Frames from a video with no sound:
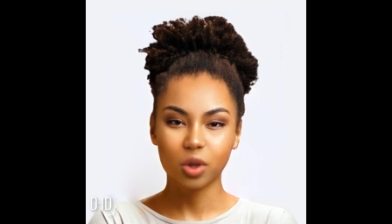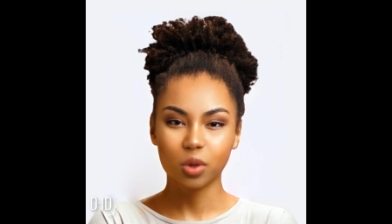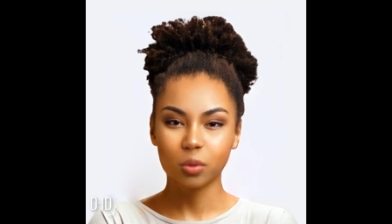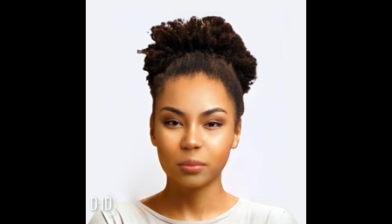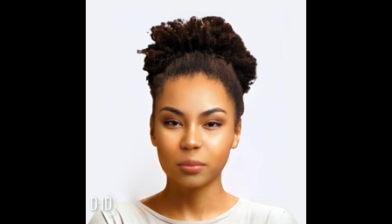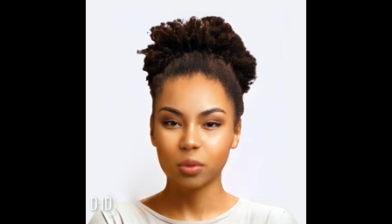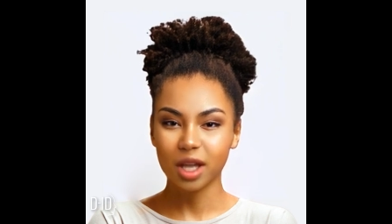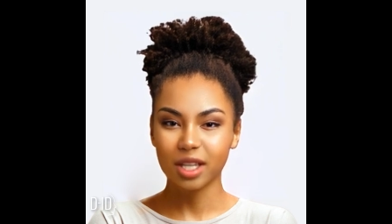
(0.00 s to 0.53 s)
who
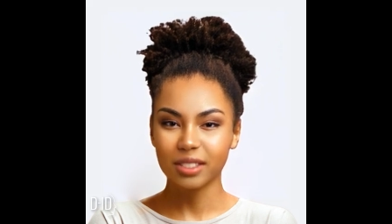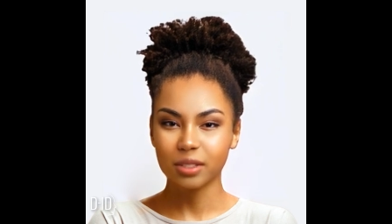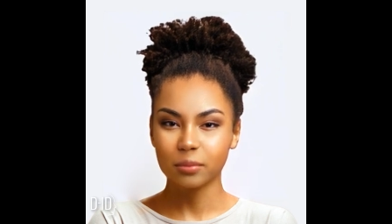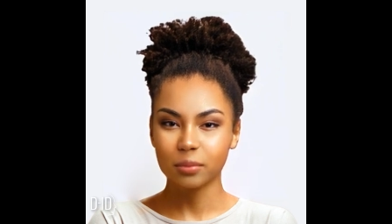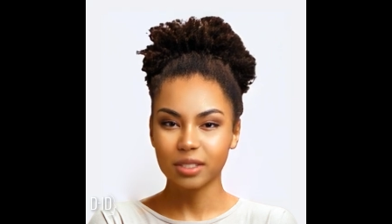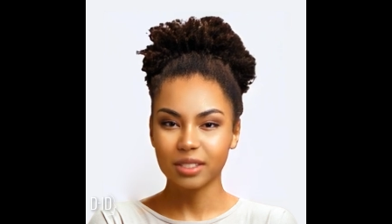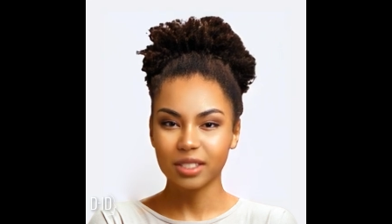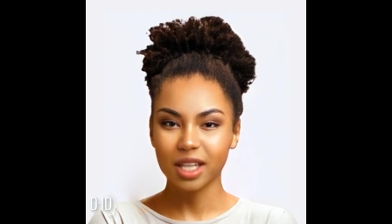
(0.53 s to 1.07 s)
embraced the
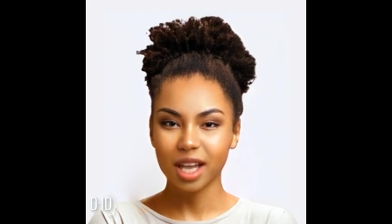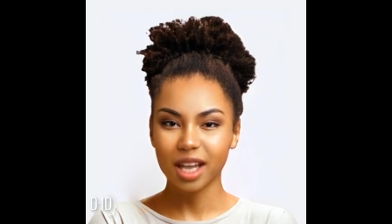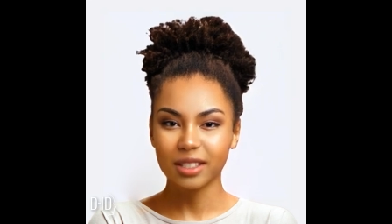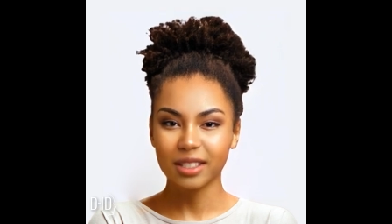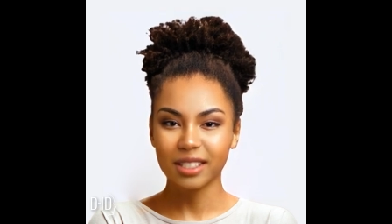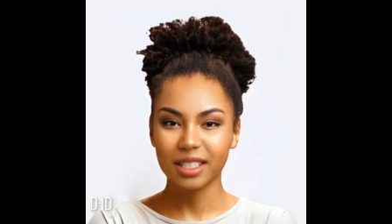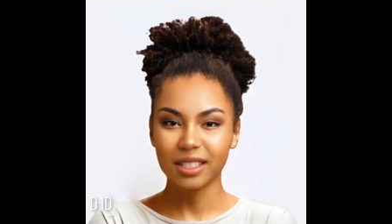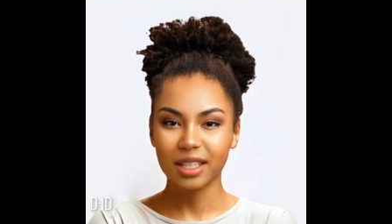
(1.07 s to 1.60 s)

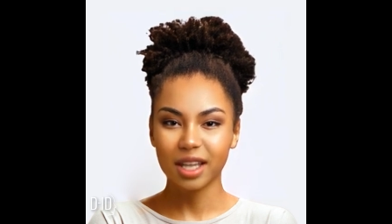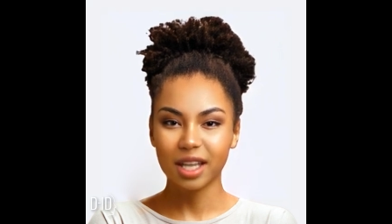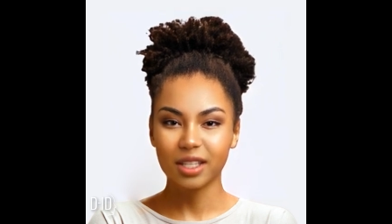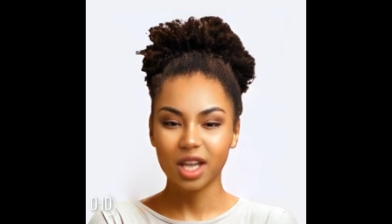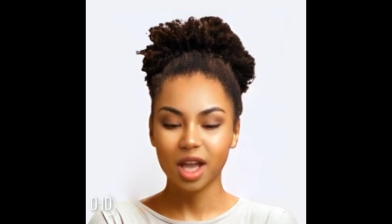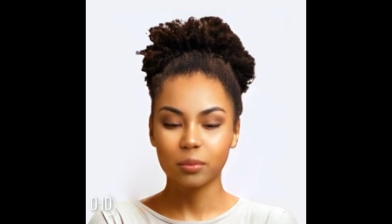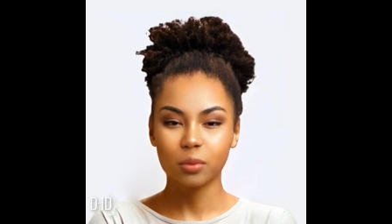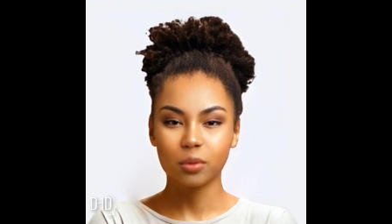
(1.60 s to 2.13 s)
physicality
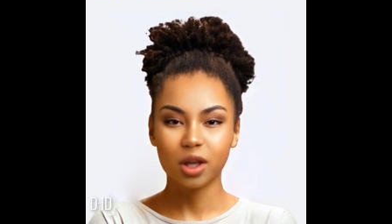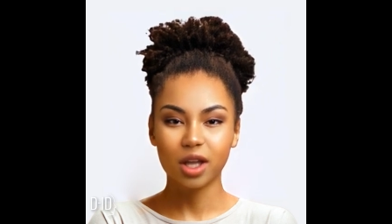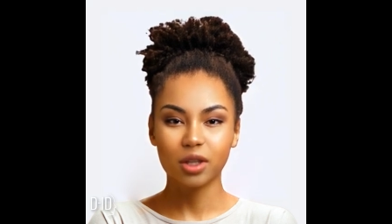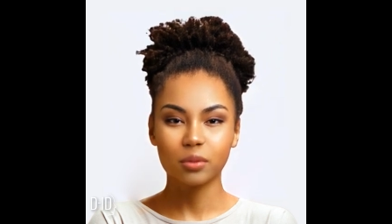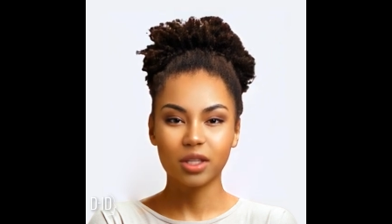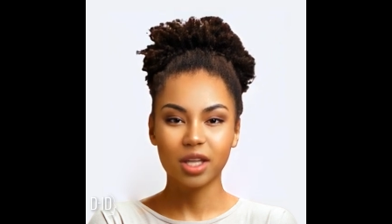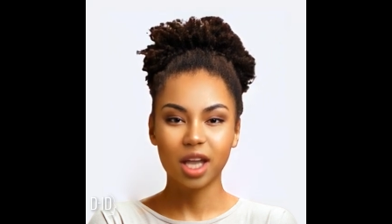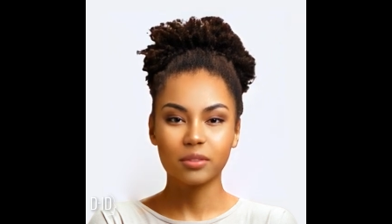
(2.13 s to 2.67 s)
and
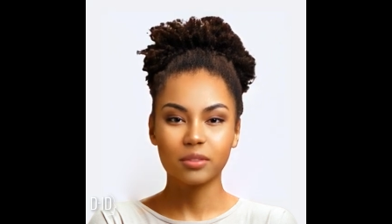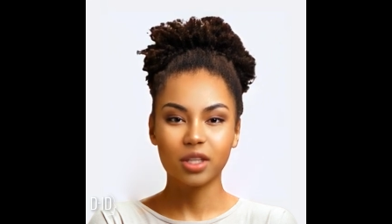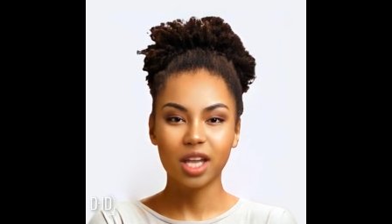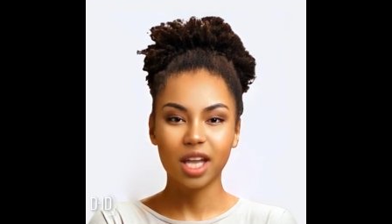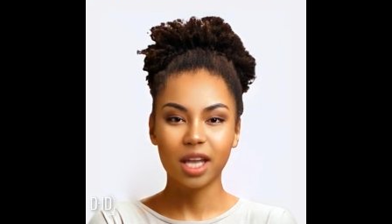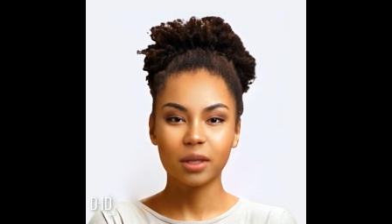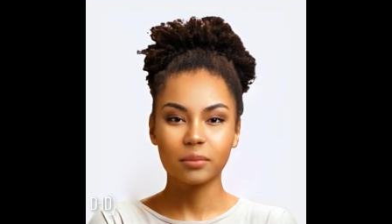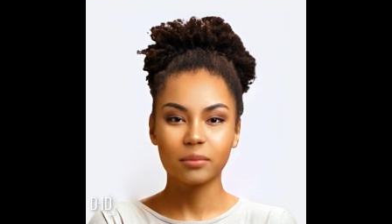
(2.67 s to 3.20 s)
camaraderie of the
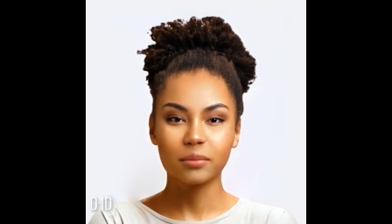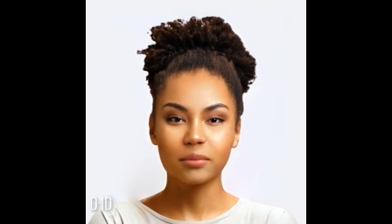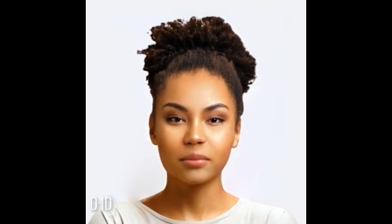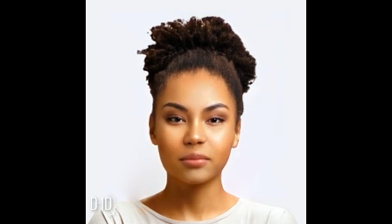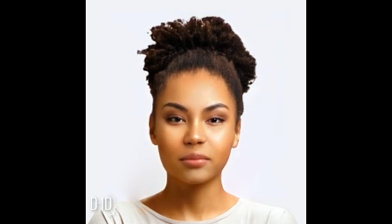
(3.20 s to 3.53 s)
game.